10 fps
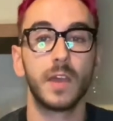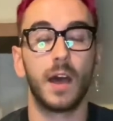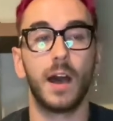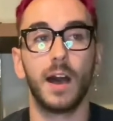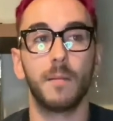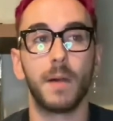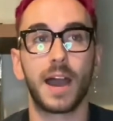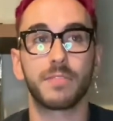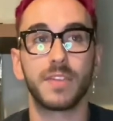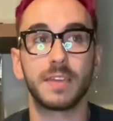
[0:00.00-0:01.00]

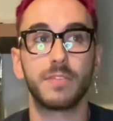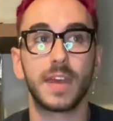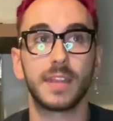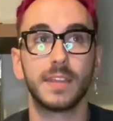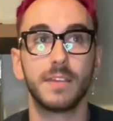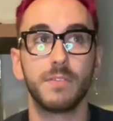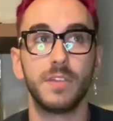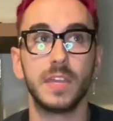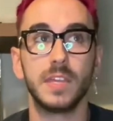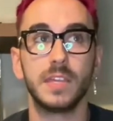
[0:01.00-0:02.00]
I think that
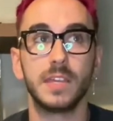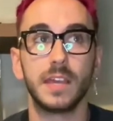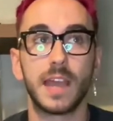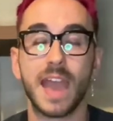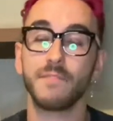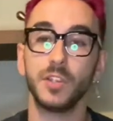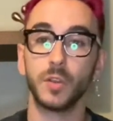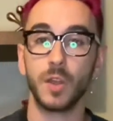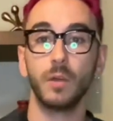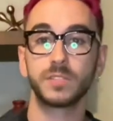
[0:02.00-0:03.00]
the
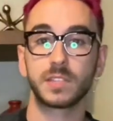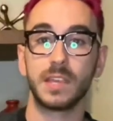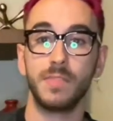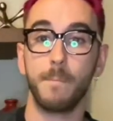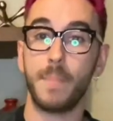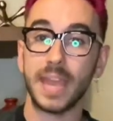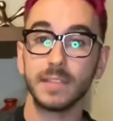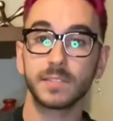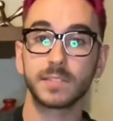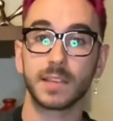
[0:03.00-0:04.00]
heavier notes in the
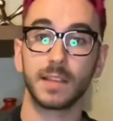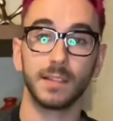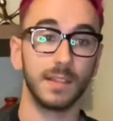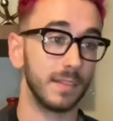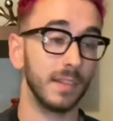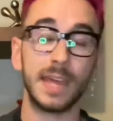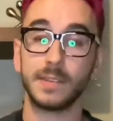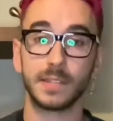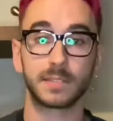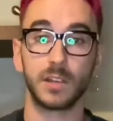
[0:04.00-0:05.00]
base
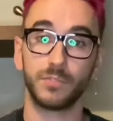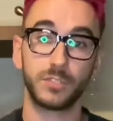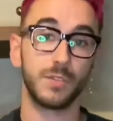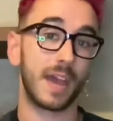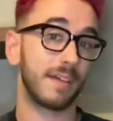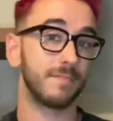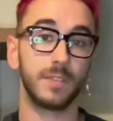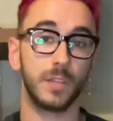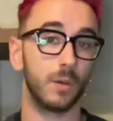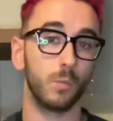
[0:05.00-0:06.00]
lend itself to that,
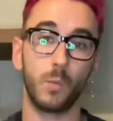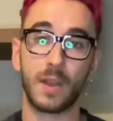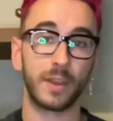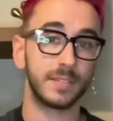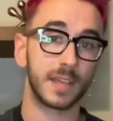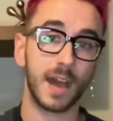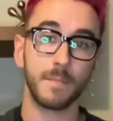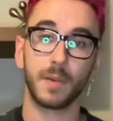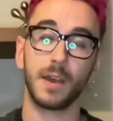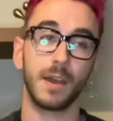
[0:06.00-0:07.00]
wearing
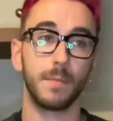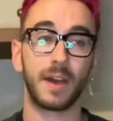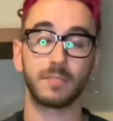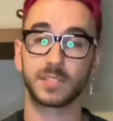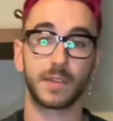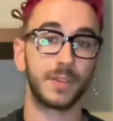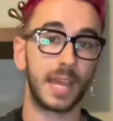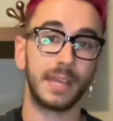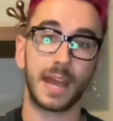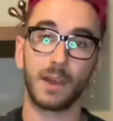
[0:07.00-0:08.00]
time, about 7 to
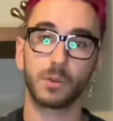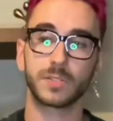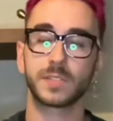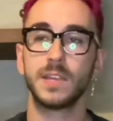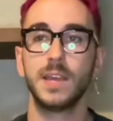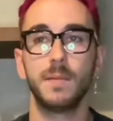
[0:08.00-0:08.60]
8 hours.